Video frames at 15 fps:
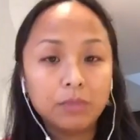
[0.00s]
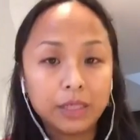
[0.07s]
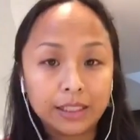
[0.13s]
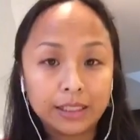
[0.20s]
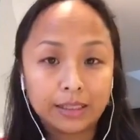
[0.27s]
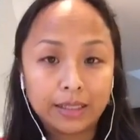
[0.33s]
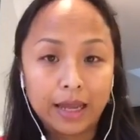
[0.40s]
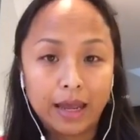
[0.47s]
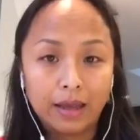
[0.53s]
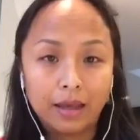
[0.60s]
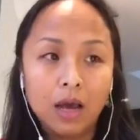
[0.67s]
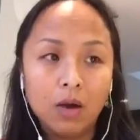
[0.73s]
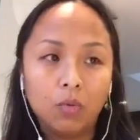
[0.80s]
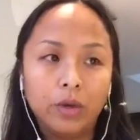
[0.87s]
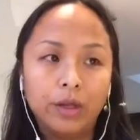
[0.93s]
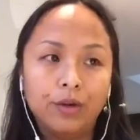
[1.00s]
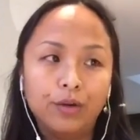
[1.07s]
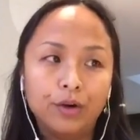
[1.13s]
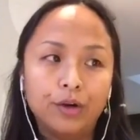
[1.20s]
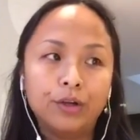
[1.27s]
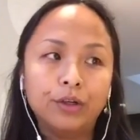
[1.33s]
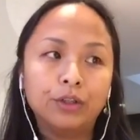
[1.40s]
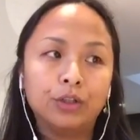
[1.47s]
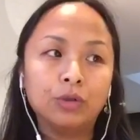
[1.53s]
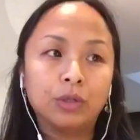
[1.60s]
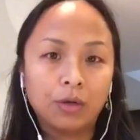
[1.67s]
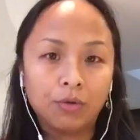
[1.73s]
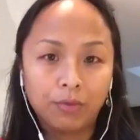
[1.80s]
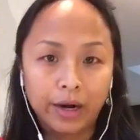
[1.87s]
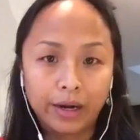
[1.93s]
mistake, we learn to
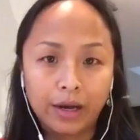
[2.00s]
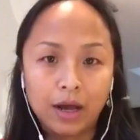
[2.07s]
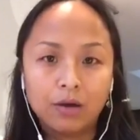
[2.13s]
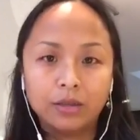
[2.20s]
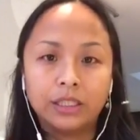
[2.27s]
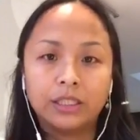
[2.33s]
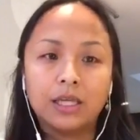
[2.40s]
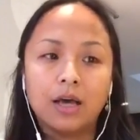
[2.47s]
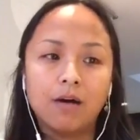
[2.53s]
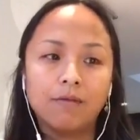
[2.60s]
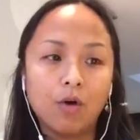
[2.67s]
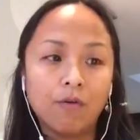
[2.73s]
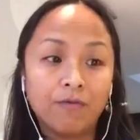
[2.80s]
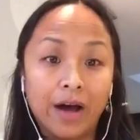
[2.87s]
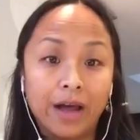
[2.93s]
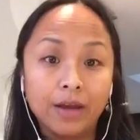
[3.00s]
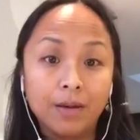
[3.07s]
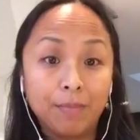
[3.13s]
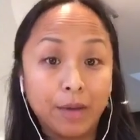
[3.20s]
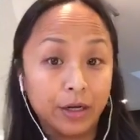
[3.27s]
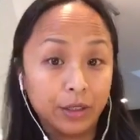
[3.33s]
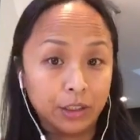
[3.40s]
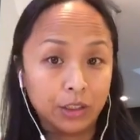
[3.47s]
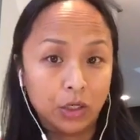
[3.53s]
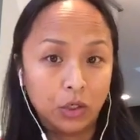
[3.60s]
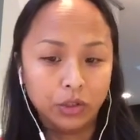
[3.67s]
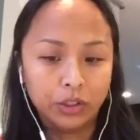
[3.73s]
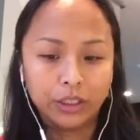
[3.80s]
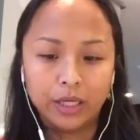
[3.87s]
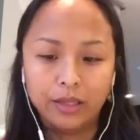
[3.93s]
correct ourselves or find a better
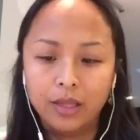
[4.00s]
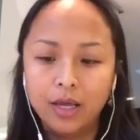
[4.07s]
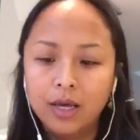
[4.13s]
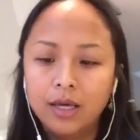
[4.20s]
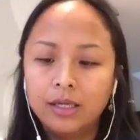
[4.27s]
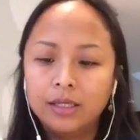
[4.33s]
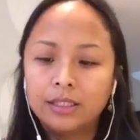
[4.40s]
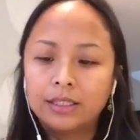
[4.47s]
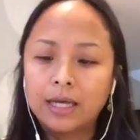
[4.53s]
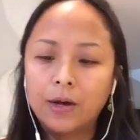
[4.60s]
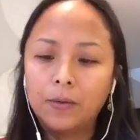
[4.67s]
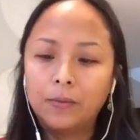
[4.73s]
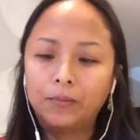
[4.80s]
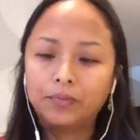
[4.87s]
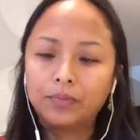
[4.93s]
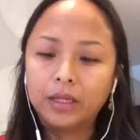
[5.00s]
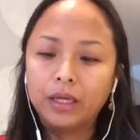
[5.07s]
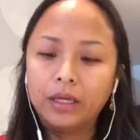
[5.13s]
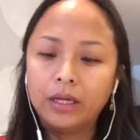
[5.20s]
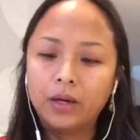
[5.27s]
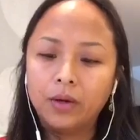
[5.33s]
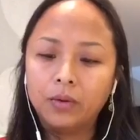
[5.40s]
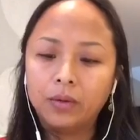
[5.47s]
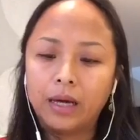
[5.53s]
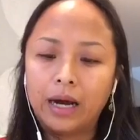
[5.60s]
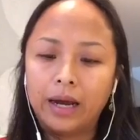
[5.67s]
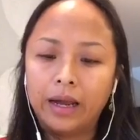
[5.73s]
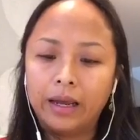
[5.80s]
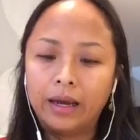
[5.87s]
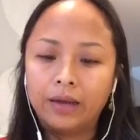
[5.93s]
solution. So, you know,
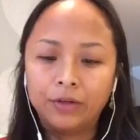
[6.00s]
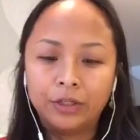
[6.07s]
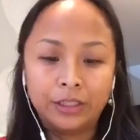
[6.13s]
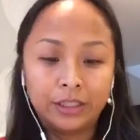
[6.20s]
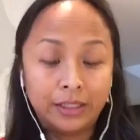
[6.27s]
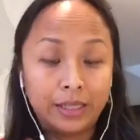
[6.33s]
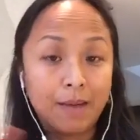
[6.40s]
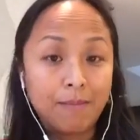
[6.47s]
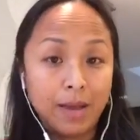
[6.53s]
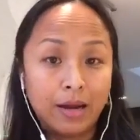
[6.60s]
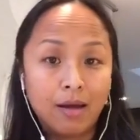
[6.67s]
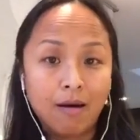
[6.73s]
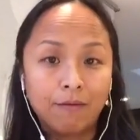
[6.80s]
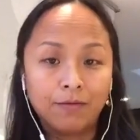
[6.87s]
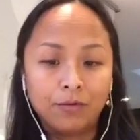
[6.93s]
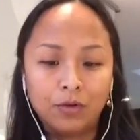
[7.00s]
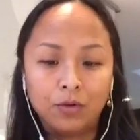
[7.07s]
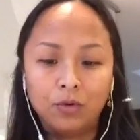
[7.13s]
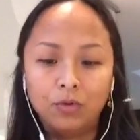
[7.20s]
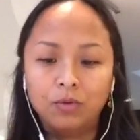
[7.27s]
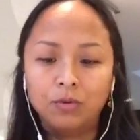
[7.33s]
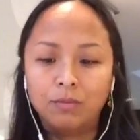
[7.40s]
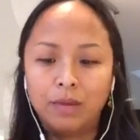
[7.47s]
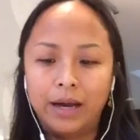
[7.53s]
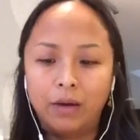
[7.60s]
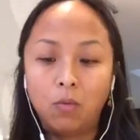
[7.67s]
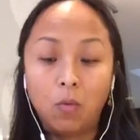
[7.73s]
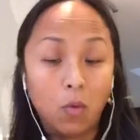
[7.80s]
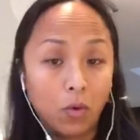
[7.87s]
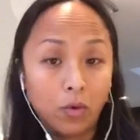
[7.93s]
I understand many of you
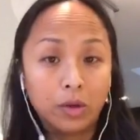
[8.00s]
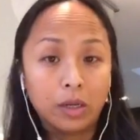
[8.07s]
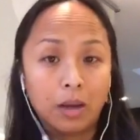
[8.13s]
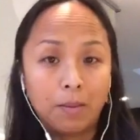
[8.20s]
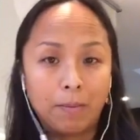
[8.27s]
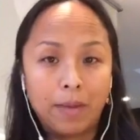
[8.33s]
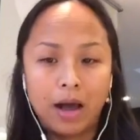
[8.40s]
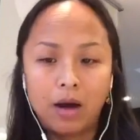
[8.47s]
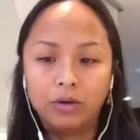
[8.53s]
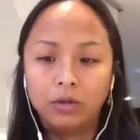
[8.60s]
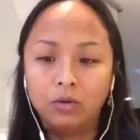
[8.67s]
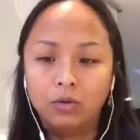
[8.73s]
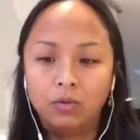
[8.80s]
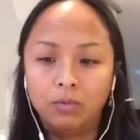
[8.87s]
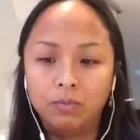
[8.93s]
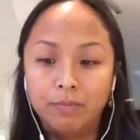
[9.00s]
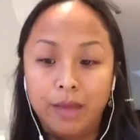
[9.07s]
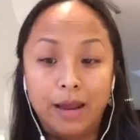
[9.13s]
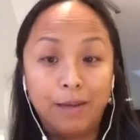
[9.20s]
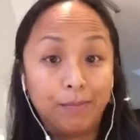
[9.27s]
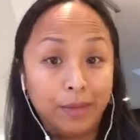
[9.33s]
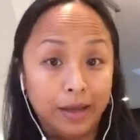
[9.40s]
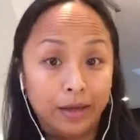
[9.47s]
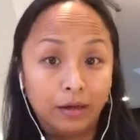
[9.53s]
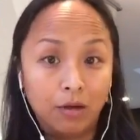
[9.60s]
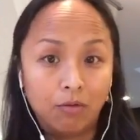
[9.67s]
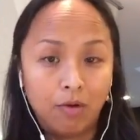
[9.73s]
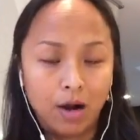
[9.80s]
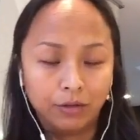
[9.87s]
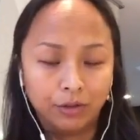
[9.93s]
might worry about you may be in the
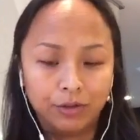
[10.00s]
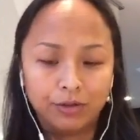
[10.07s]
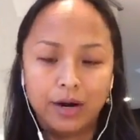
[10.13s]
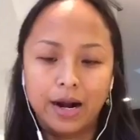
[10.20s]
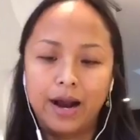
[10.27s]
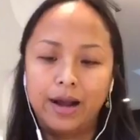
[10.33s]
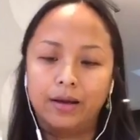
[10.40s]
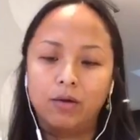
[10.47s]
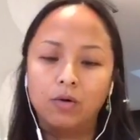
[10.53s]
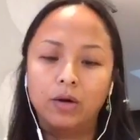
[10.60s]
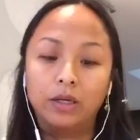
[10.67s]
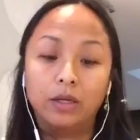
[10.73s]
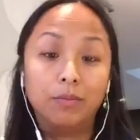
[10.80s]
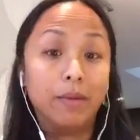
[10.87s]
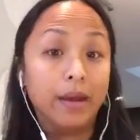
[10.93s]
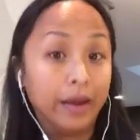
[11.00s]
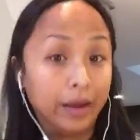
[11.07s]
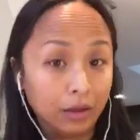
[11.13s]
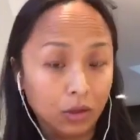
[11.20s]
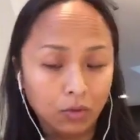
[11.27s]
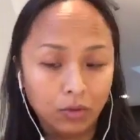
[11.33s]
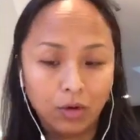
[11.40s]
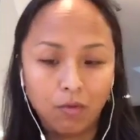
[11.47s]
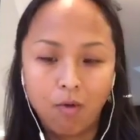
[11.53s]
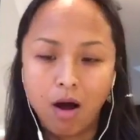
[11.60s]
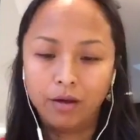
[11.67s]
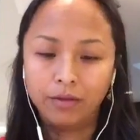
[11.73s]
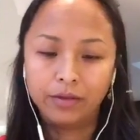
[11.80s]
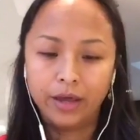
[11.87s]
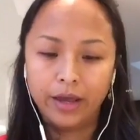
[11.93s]
wrong track, or you may do the
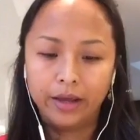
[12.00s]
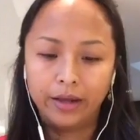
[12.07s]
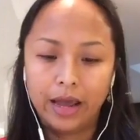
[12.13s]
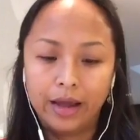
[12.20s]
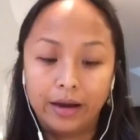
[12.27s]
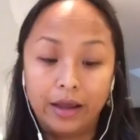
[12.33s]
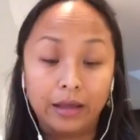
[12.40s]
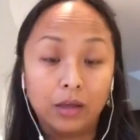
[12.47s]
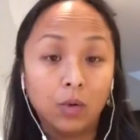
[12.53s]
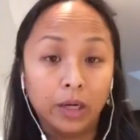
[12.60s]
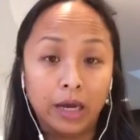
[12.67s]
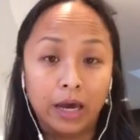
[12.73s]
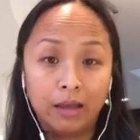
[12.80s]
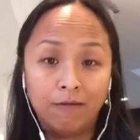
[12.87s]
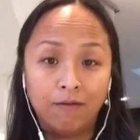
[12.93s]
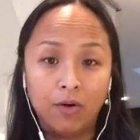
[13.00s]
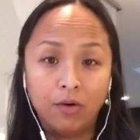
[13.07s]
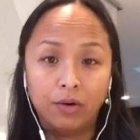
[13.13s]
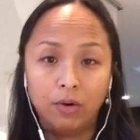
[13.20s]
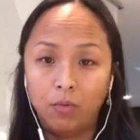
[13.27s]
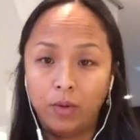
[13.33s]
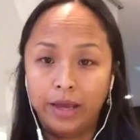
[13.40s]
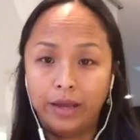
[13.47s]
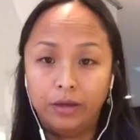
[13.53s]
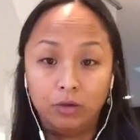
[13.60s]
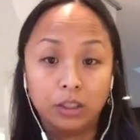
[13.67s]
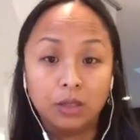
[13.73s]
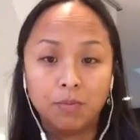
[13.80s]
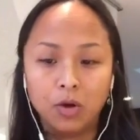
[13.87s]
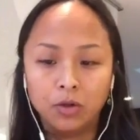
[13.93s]
wrong thing and that you are not evolved the way you're
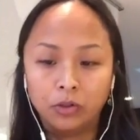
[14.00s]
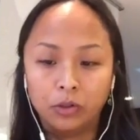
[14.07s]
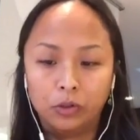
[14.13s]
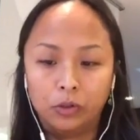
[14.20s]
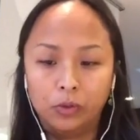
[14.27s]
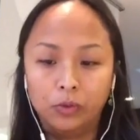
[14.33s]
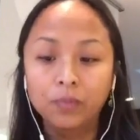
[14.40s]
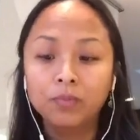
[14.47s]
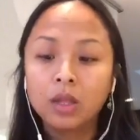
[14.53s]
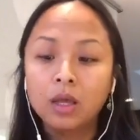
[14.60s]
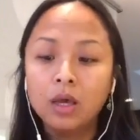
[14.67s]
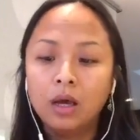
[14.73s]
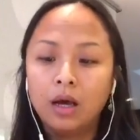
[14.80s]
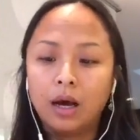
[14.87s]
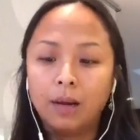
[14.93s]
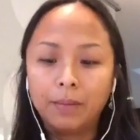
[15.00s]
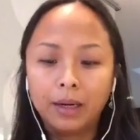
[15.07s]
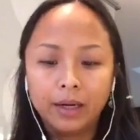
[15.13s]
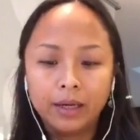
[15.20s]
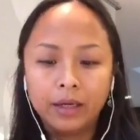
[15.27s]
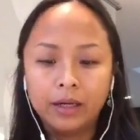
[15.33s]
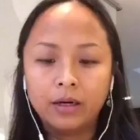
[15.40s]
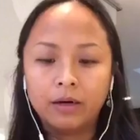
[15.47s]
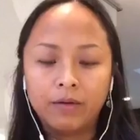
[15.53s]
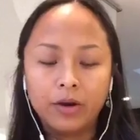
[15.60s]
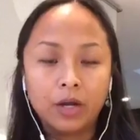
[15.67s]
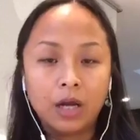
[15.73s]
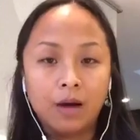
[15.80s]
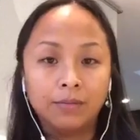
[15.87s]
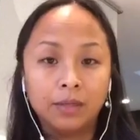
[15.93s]
supposed to do. I'm going to hear
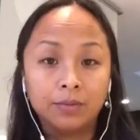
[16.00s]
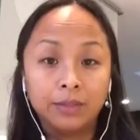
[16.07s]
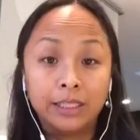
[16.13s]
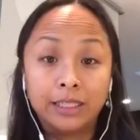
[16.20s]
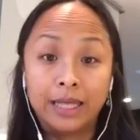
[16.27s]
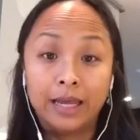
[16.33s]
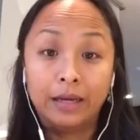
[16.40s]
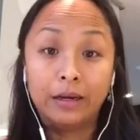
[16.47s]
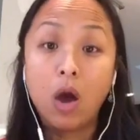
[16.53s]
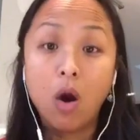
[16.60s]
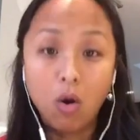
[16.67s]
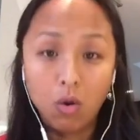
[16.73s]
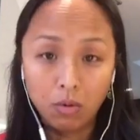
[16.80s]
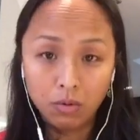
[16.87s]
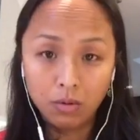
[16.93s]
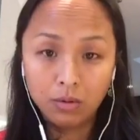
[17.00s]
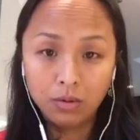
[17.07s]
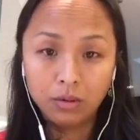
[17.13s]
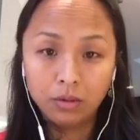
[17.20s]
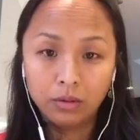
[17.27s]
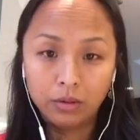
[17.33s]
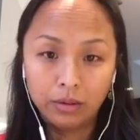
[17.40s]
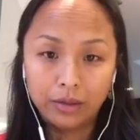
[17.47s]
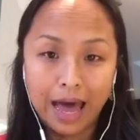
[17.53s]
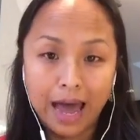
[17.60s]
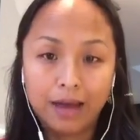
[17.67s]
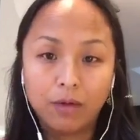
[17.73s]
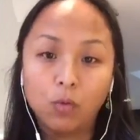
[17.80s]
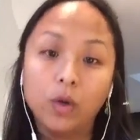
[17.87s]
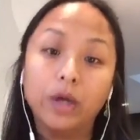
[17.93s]
very comfortably say no.
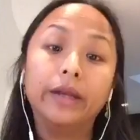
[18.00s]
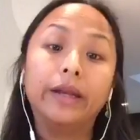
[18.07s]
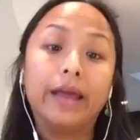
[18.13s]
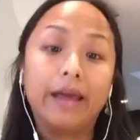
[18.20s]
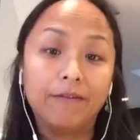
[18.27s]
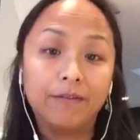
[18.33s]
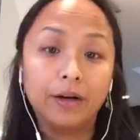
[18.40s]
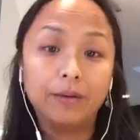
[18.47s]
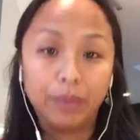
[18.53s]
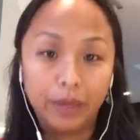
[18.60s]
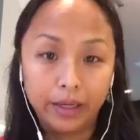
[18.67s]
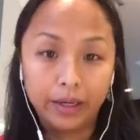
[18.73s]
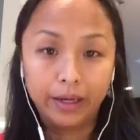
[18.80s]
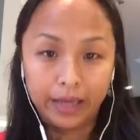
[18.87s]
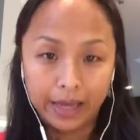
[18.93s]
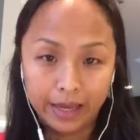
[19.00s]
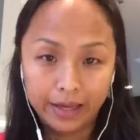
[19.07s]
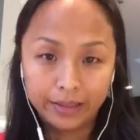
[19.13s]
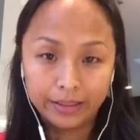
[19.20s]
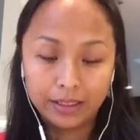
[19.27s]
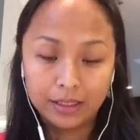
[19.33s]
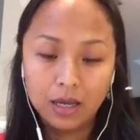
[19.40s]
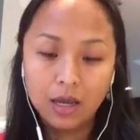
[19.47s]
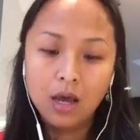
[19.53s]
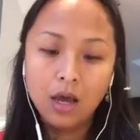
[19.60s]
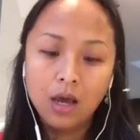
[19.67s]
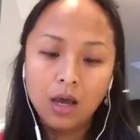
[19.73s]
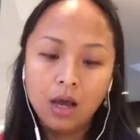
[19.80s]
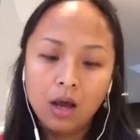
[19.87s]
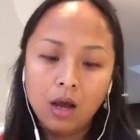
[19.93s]
That will never be the case.
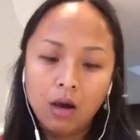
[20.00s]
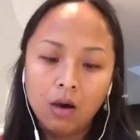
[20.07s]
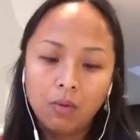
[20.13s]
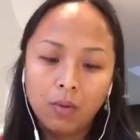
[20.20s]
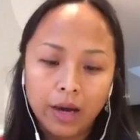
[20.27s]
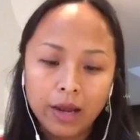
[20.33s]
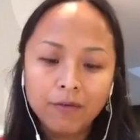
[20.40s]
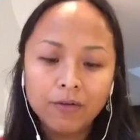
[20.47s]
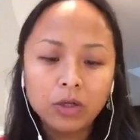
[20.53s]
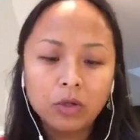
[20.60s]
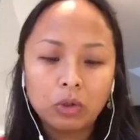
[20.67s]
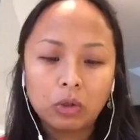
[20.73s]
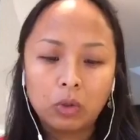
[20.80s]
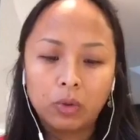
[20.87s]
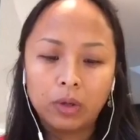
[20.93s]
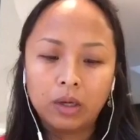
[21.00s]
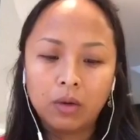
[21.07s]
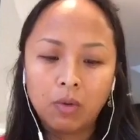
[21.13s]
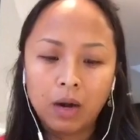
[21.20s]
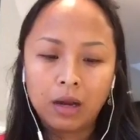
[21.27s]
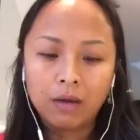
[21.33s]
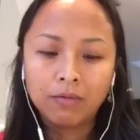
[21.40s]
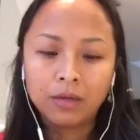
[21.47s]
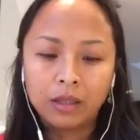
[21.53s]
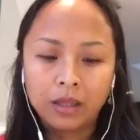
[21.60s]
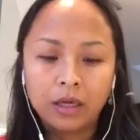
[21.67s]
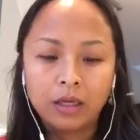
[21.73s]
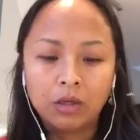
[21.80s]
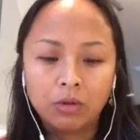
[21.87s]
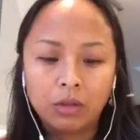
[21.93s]
Whatever you're doing, whatever
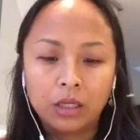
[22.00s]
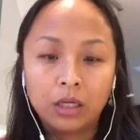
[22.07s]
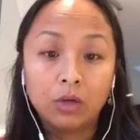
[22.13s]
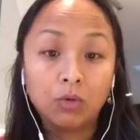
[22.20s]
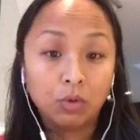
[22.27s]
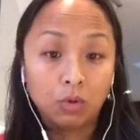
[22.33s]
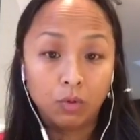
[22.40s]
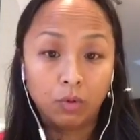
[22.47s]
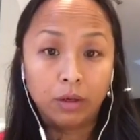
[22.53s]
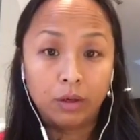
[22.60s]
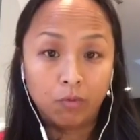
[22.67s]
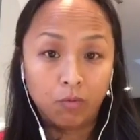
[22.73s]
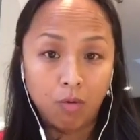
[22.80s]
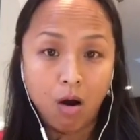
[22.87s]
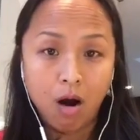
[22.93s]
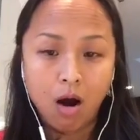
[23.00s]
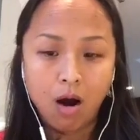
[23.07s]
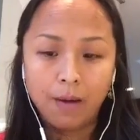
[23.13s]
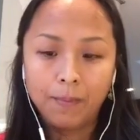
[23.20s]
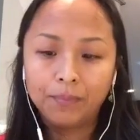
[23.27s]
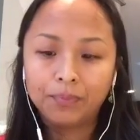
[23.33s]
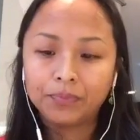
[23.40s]
thing you think you're doing it wrong,